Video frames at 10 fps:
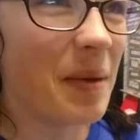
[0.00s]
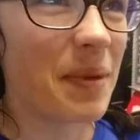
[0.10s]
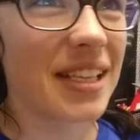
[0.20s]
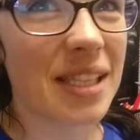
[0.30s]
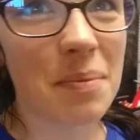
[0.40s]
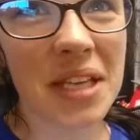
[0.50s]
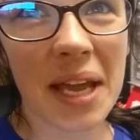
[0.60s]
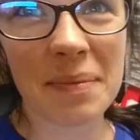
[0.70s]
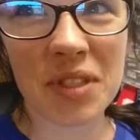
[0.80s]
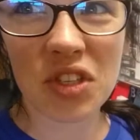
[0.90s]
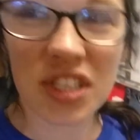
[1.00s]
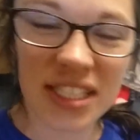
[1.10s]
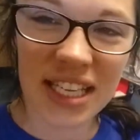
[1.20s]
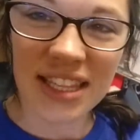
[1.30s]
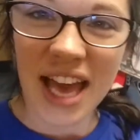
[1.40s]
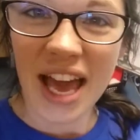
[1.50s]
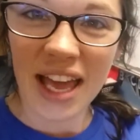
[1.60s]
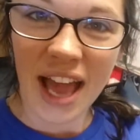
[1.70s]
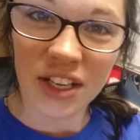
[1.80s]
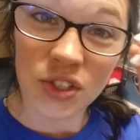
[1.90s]
but sometimes you just need
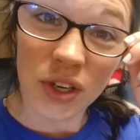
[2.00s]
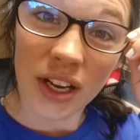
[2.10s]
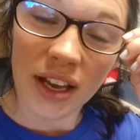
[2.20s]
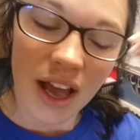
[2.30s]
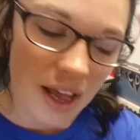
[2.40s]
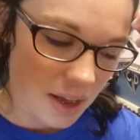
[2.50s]
that extra